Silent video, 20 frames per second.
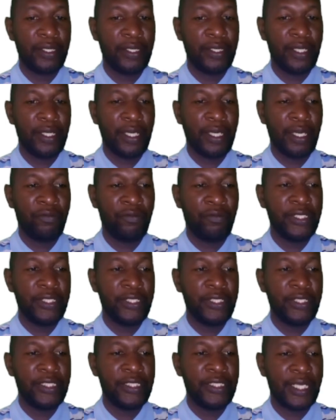Avoiding
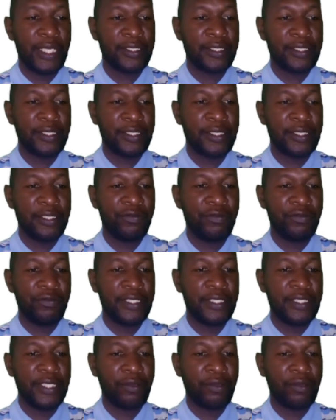excessive intake of
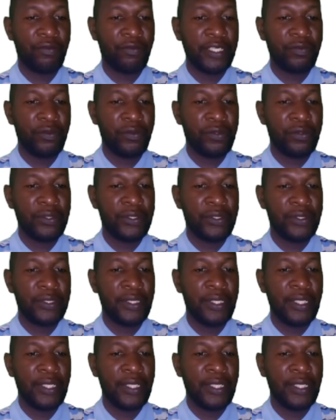fatty foods,